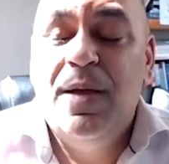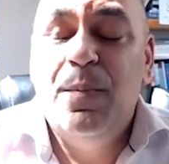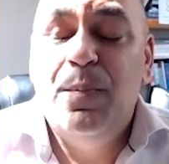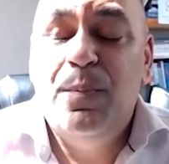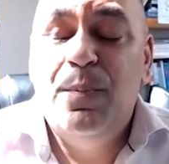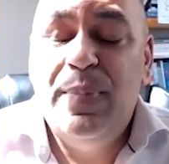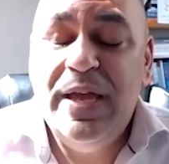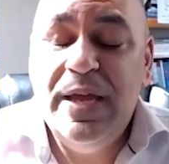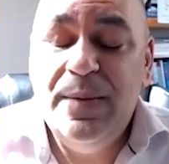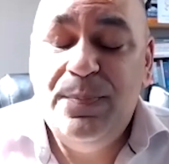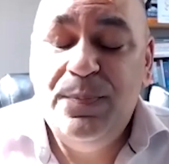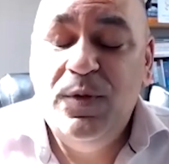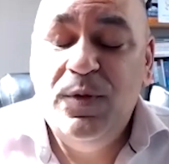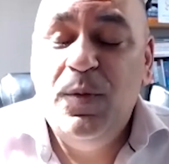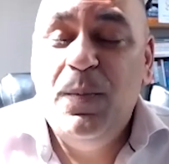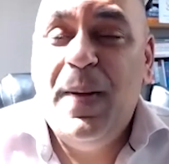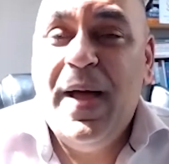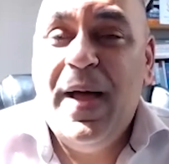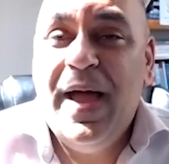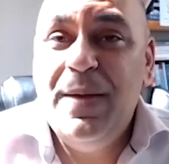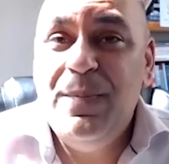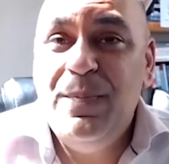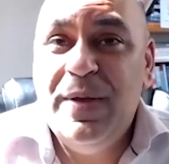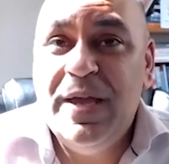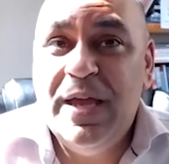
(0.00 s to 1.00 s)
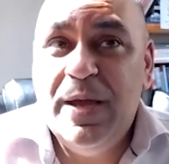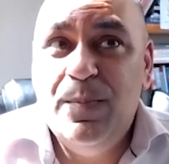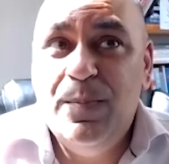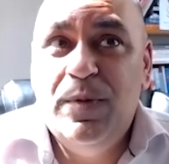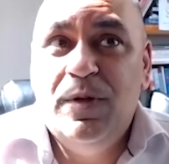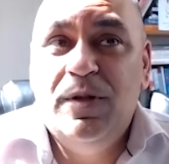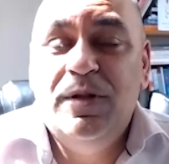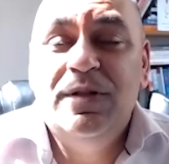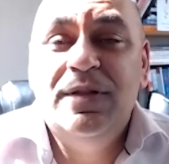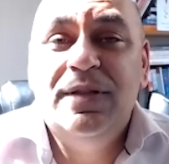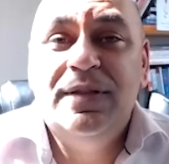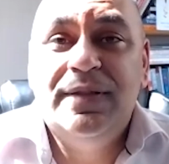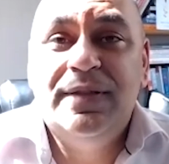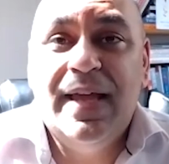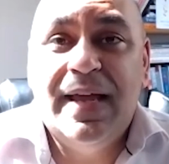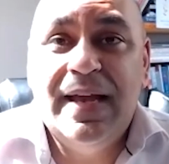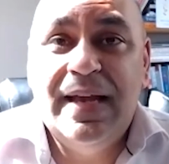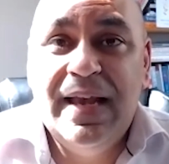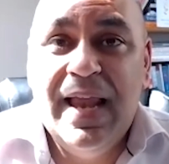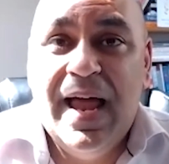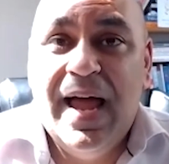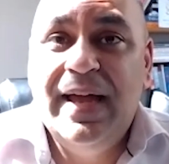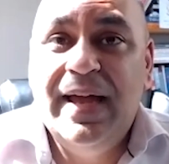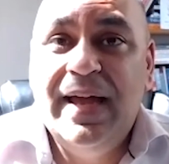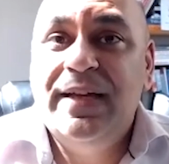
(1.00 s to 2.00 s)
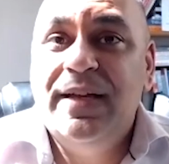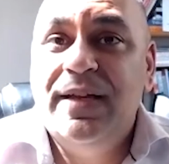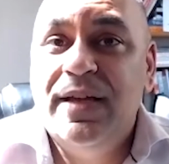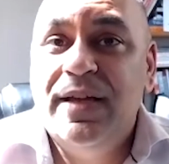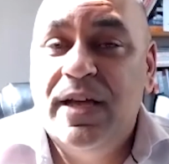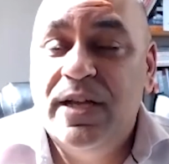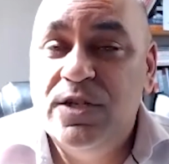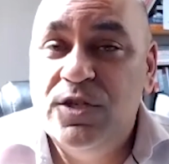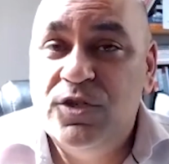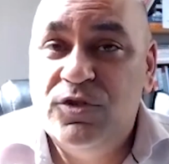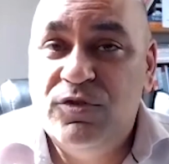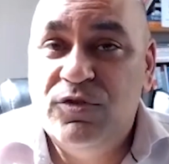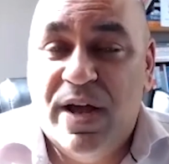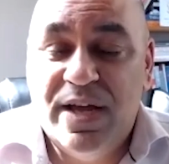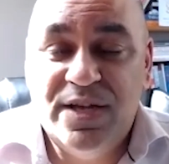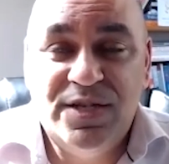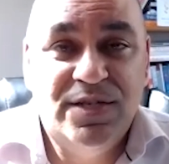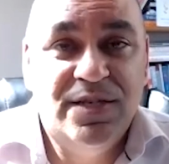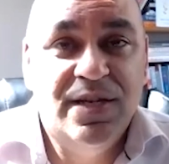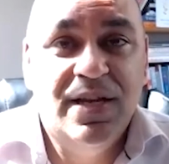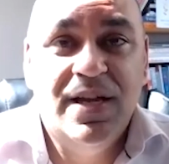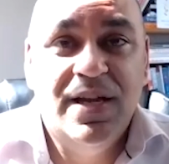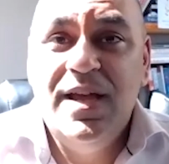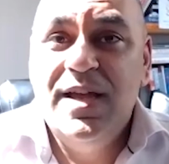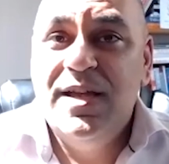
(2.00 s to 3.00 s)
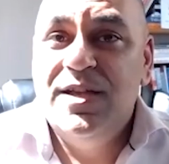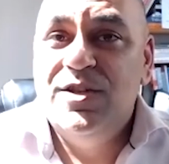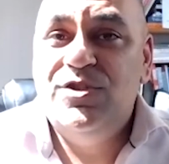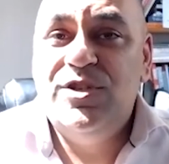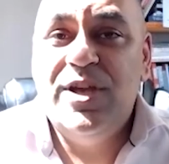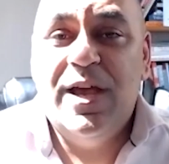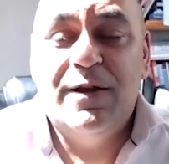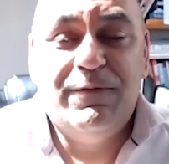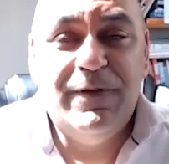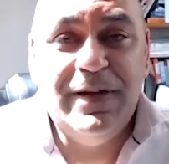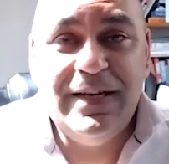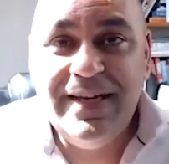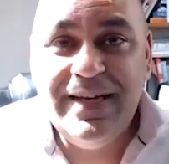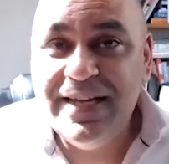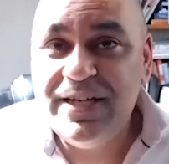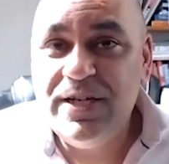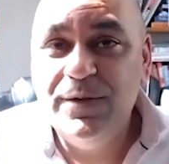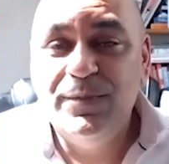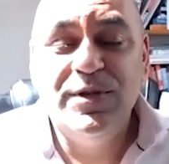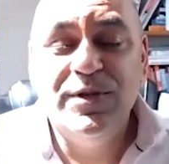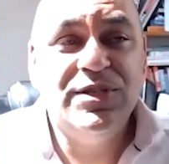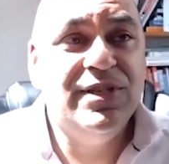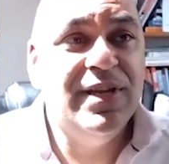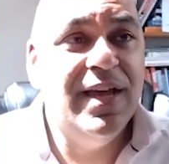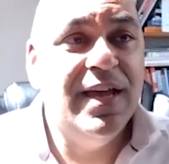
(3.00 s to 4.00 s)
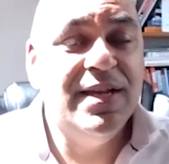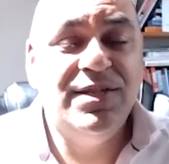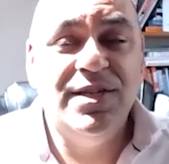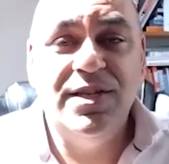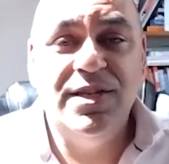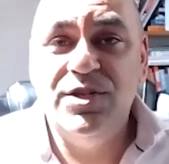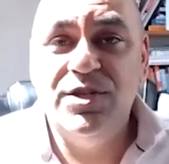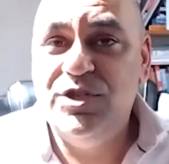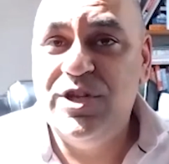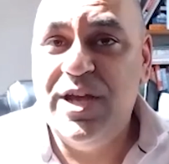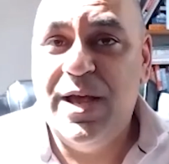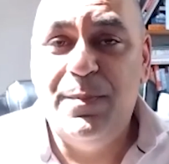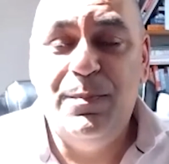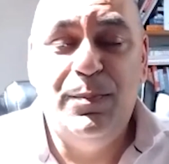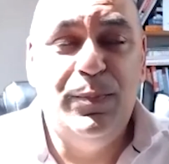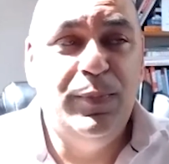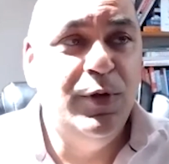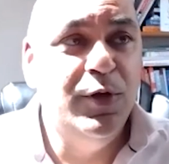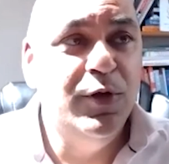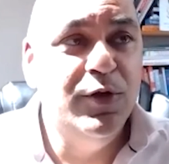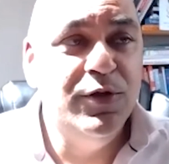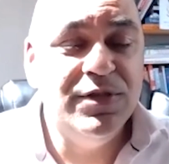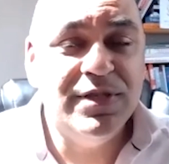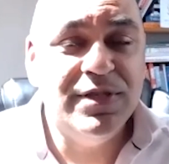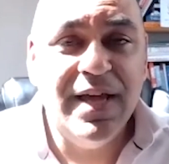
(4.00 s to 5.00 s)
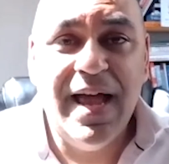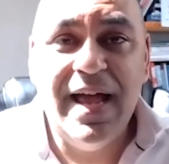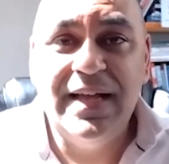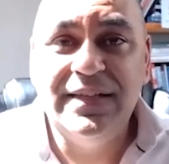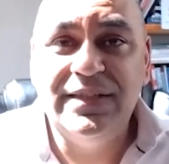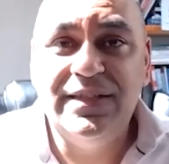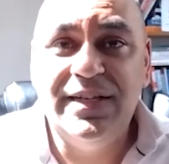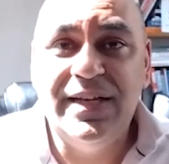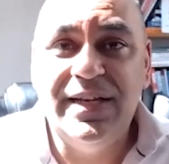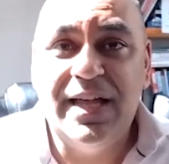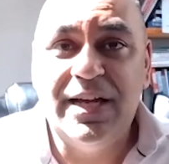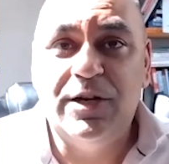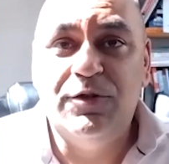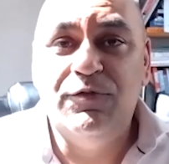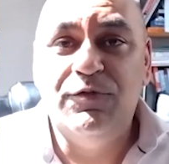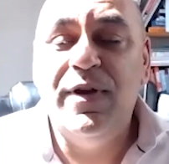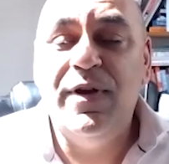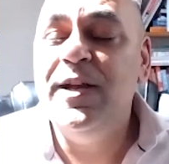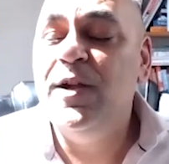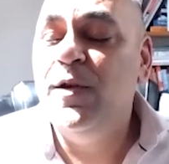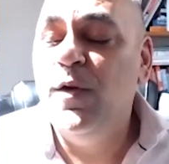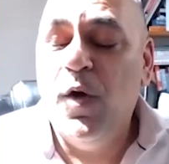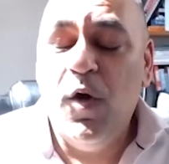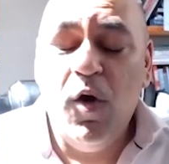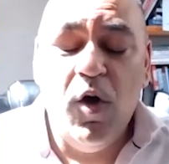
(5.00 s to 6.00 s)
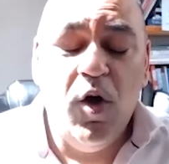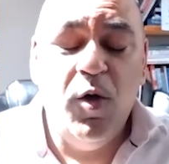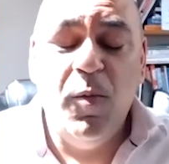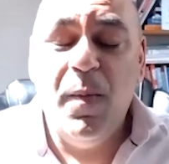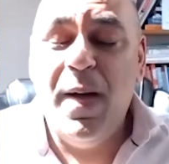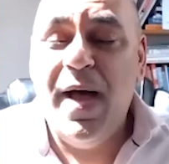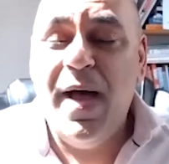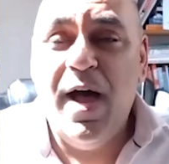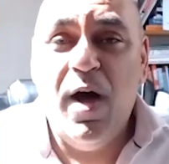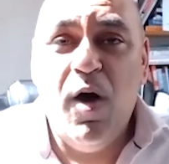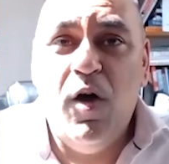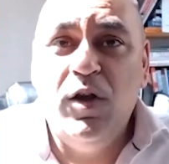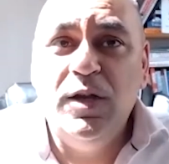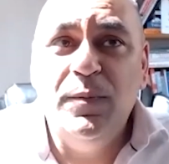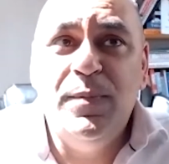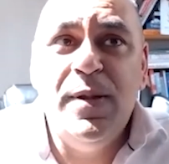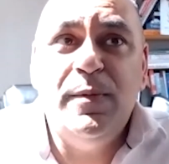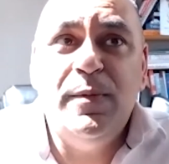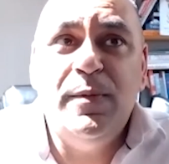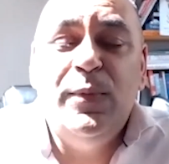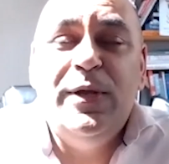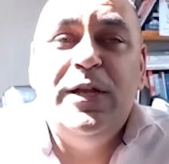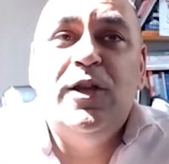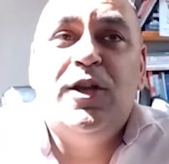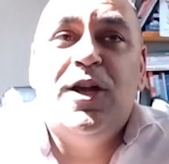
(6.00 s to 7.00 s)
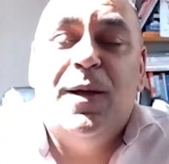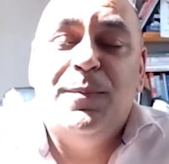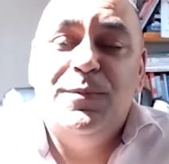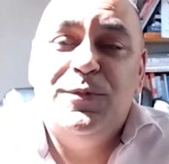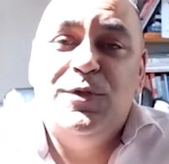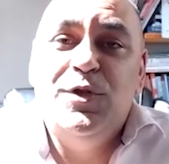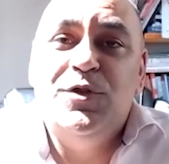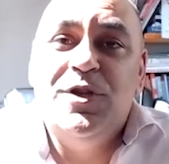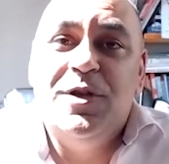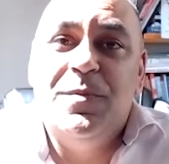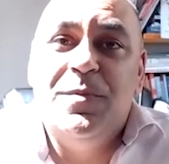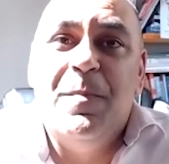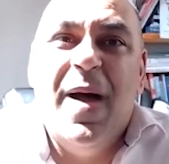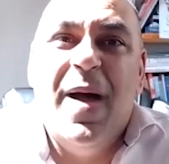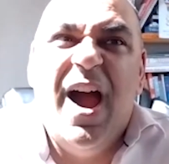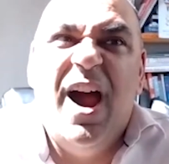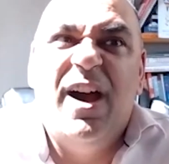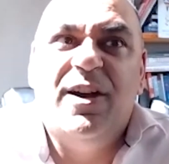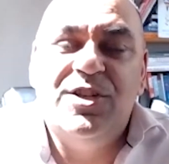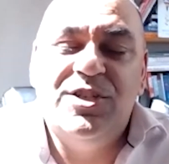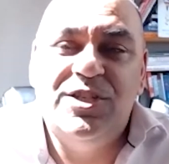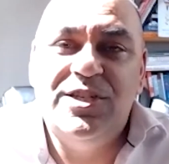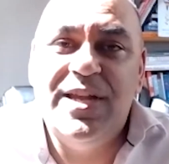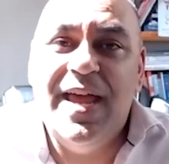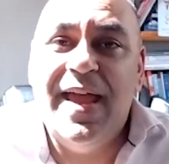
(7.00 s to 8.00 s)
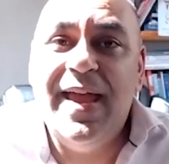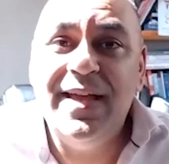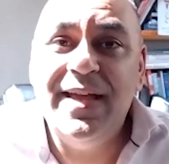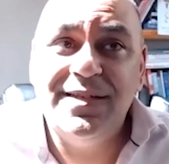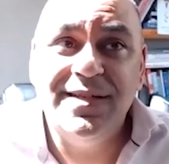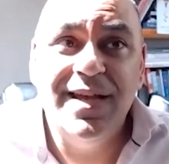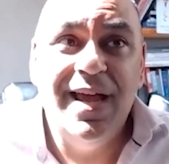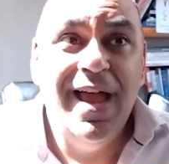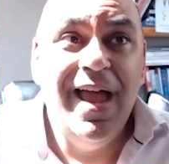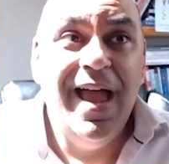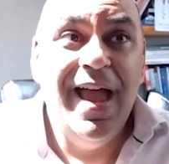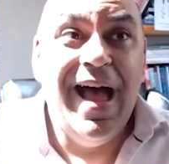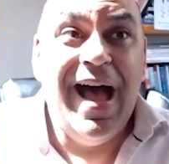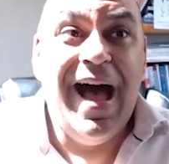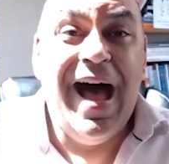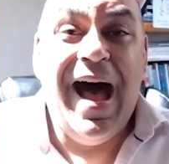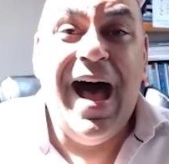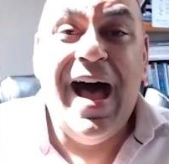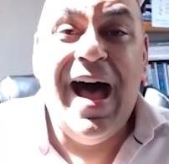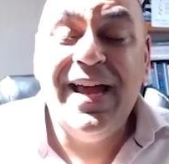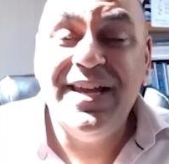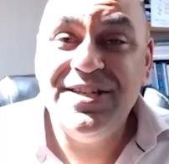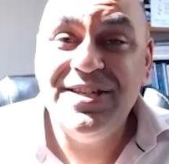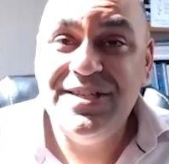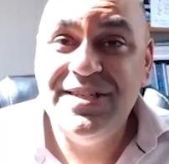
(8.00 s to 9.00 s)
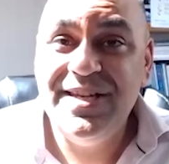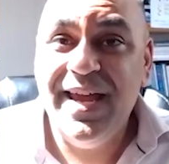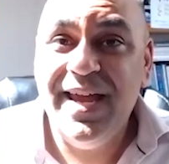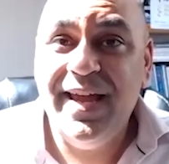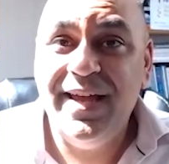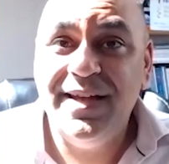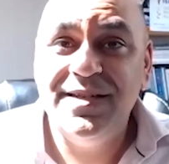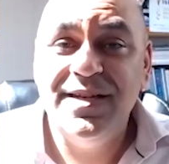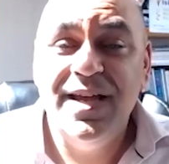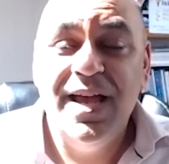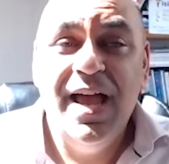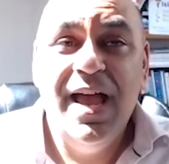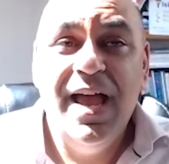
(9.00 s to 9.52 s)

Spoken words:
people buy people they like and trust. Jeffrey Gitomer says it, Jeb Blunt, Anthony Iannarino, all the people we look up to and admire say it. I say it.